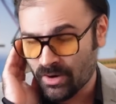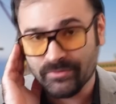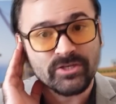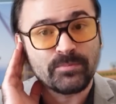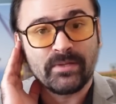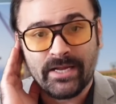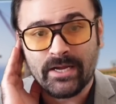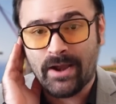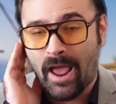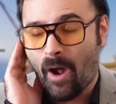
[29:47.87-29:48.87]
They're explaining
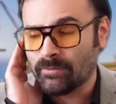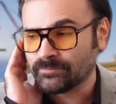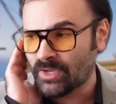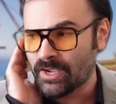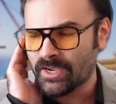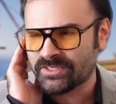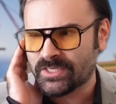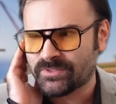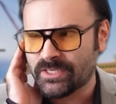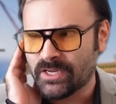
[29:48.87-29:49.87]
it now. It
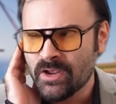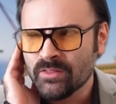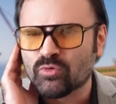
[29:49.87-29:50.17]
seems the